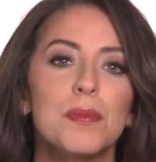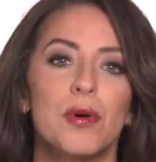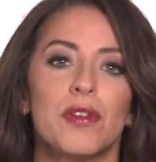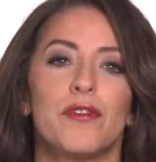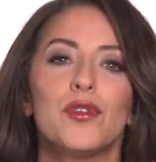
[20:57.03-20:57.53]

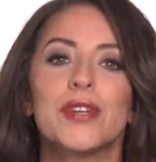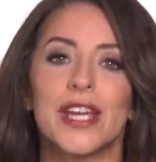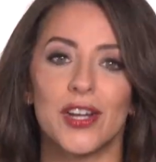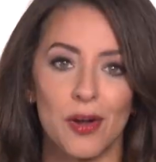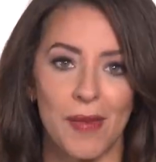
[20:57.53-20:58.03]
put food
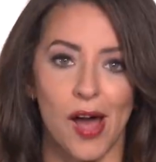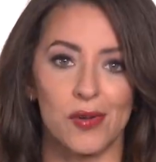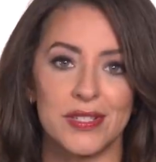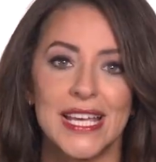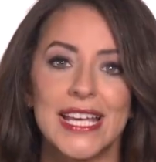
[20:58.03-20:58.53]
in our
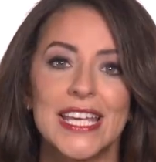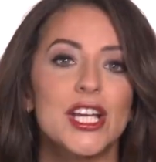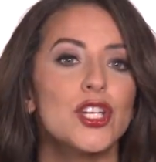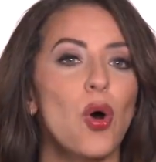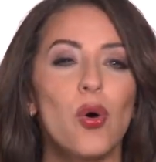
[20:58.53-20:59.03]
mouths, it
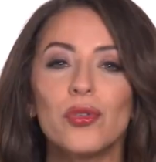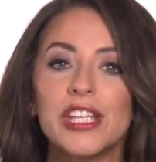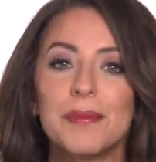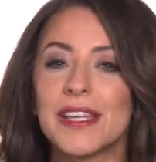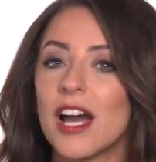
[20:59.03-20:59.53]
can
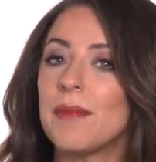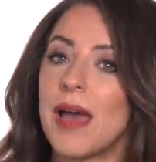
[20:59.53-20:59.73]
only become